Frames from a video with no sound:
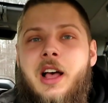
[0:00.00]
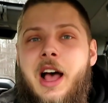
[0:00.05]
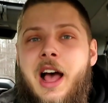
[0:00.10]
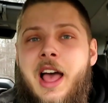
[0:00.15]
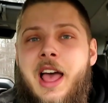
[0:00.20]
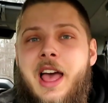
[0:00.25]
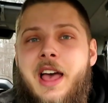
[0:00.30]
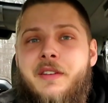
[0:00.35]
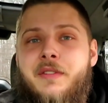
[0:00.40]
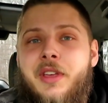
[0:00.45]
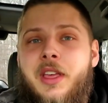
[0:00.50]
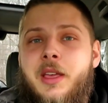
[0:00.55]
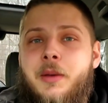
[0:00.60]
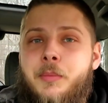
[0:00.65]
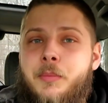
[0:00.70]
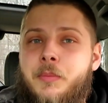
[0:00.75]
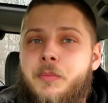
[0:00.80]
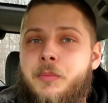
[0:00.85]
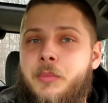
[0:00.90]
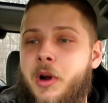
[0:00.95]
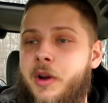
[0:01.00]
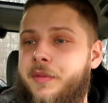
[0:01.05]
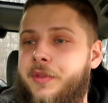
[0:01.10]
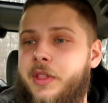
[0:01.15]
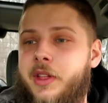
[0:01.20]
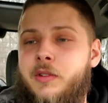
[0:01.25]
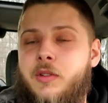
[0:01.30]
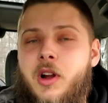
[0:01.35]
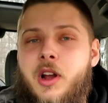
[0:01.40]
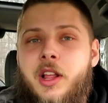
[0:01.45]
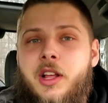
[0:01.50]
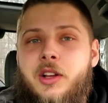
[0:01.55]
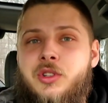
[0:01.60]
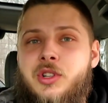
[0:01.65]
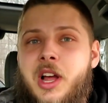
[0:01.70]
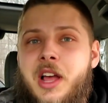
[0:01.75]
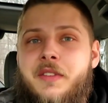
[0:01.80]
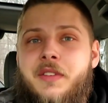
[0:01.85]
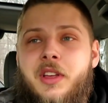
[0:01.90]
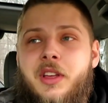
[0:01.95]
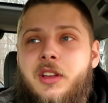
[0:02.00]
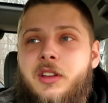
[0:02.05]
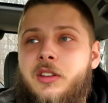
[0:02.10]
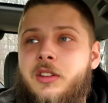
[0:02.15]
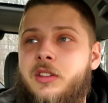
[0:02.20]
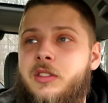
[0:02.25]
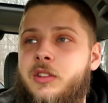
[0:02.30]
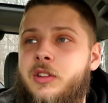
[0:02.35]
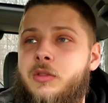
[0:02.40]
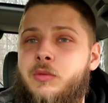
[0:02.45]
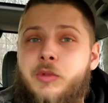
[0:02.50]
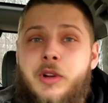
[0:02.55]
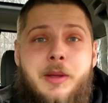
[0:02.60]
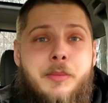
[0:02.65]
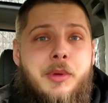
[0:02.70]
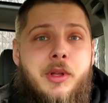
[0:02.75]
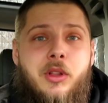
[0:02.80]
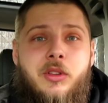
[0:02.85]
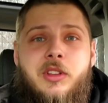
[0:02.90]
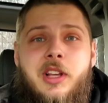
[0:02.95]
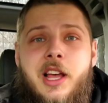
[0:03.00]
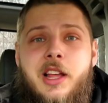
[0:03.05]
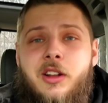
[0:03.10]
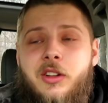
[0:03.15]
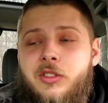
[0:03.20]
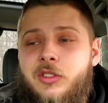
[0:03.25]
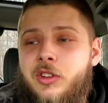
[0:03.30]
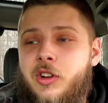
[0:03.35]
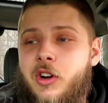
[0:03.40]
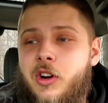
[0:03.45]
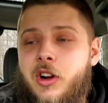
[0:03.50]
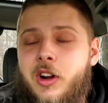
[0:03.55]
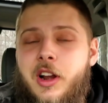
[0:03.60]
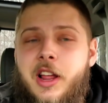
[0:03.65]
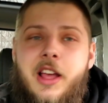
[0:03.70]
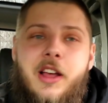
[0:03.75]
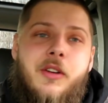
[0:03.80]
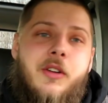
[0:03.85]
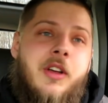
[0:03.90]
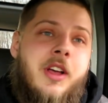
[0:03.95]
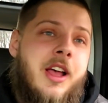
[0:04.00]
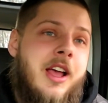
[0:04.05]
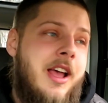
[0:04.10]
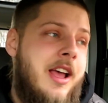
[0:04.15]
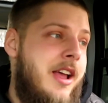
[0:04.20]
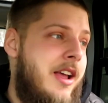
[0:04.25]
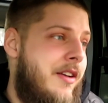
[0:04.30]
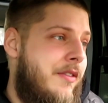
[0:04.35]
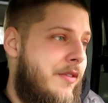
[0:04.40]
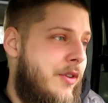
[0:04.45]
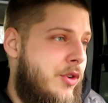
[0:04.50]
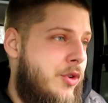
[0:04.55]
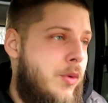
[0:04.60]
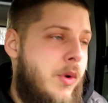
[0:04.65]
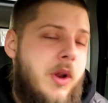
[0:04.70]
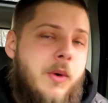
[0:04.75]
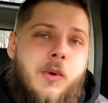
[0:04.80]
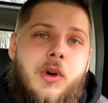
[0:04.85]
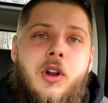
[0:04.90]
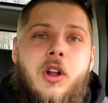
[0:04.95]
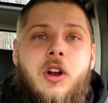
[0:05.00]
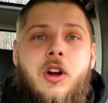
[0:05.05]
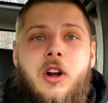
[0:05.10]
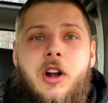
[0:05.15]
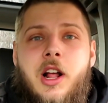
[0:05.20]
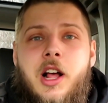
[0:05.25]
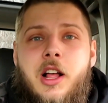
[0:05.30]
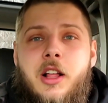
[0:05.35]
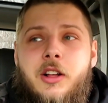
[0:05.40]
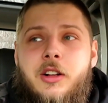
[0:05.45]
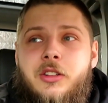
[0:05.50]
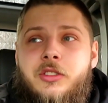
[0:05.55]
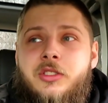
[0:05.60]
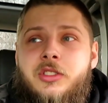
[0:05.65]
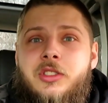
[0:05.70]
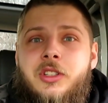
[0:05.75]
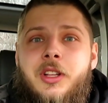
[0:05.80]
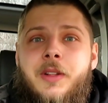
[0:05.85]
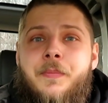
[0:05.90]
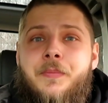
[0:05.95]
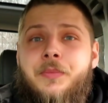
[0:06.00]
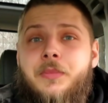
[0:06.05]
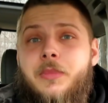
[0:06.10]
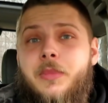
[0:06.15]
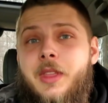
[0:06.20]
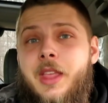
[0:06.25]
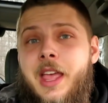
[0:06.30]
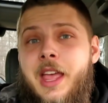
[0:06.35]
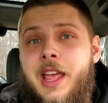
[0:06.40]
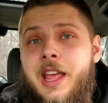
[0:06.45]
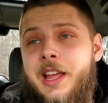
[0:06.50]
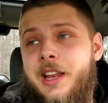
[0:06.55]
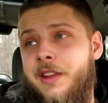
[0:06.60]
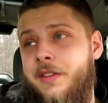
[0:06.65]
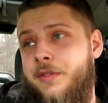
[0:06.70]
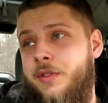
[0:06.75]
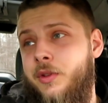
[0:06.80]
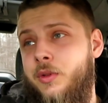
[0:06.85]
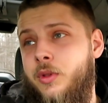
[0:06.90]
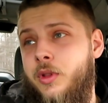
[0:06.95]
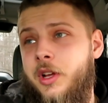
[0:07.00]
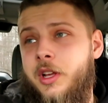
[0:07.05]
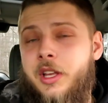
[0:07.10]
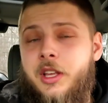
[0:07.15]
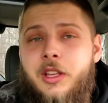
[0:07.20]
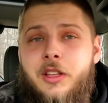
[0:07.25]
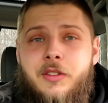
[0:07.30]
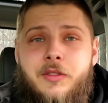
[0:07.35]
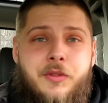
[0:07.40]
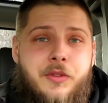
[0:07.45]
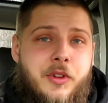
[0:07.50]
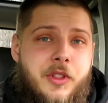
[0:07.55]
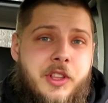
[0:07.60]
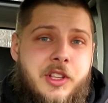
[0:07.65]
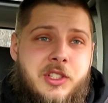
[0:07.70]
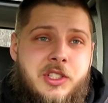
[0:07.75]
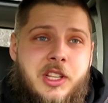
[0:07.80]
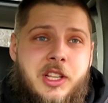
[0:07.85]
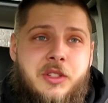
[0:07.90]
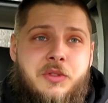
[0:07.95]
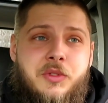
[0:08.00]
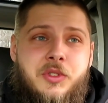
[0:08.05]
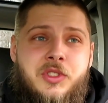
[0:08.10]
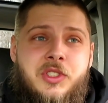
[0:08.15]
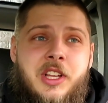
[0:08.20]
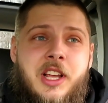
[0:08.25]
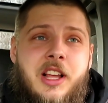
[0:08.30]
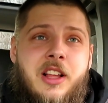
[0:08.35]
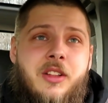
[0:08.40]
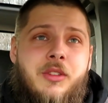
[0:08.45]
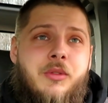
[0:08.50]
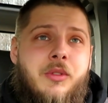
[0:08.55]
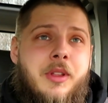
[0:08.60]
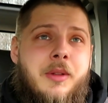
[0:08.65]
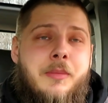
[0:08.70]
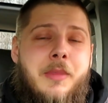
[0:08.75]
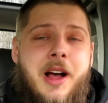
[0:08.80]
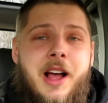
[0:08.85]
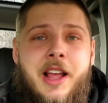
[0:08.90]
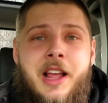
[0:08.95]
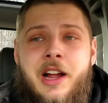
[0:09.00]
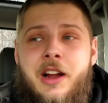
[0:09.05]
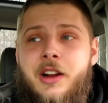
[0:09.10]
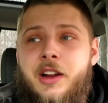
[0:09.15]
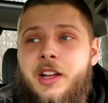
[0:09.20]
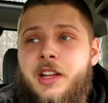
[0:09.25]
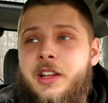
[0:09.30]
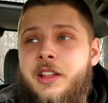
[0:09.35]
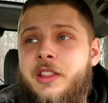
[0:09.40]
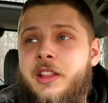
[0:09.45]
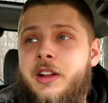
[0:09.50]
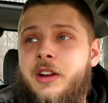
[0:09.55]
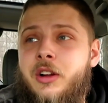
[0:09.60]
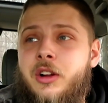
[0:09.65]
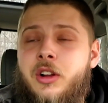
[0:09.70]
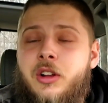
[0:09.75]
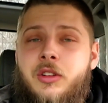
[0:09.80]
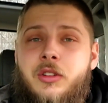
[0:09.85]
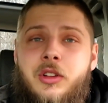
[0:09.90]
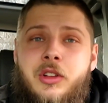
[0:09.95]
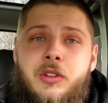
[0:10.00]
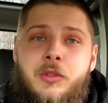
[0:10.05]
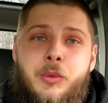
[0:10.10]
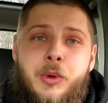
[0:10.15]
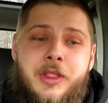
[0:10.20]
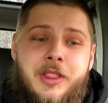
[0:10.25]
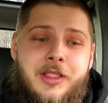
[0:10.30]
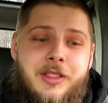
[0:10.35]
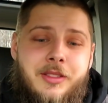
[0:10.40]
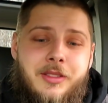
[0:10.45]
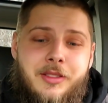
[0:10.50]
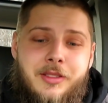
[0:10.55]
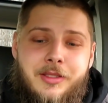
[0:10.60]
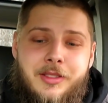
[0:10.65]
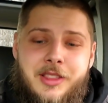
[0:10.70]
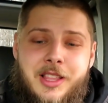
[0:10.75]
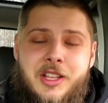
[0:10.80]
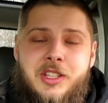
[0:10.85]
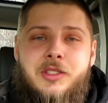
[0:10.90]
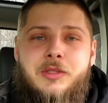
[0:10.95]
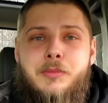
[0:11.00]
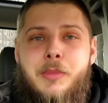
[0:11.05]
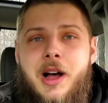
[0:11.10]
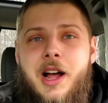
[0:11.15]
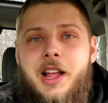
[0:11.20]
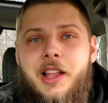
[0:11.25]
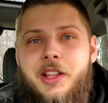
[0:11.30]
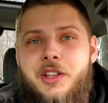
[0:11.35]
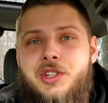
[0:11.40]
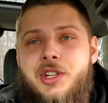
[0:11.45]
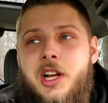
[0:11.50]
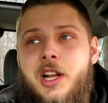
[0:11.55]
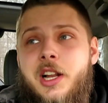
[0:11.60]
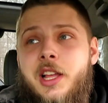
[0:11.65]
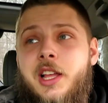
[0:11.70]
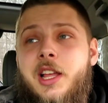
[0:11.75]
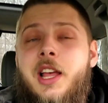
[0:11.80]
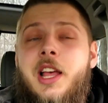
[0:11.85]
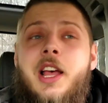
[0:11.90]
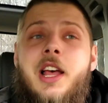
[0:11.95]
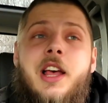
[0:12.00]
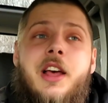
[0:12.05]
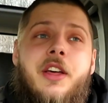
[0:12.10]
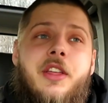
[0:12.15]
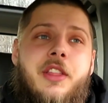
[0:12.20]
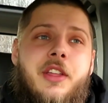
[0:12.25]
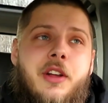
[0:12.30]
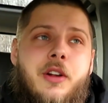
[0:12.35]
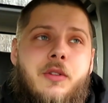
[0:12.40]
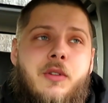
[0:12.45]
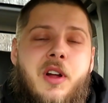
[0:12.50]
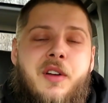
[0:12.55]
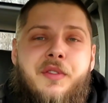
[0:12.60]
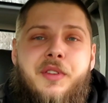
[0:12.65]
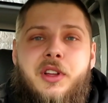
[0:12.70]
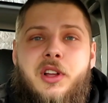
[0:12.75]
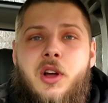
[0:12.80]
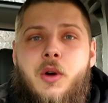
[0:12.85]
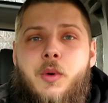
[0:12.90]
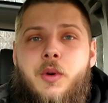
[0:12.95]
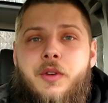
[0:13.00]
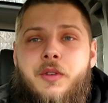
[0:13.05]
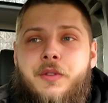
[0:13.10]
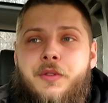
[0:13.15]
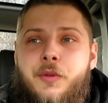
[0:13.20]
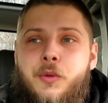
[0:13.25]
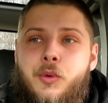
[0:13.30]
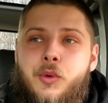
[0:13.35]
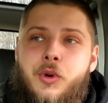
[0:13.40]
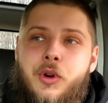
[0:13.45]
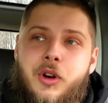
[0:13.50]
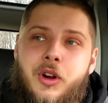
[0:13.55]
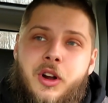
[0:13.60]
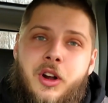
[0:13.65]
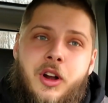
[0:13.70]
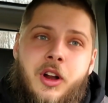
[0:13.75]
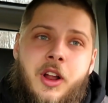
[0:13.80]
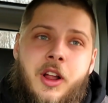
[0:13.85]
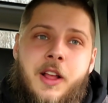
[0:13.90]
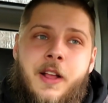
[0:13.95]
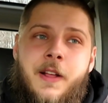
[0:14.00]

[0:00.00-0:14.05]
I have a perfectly running, driving, rebuilt, titled car now for $2,100. And if you look for these things for sale in my area, they're, with this mileage on it, they're roughly going for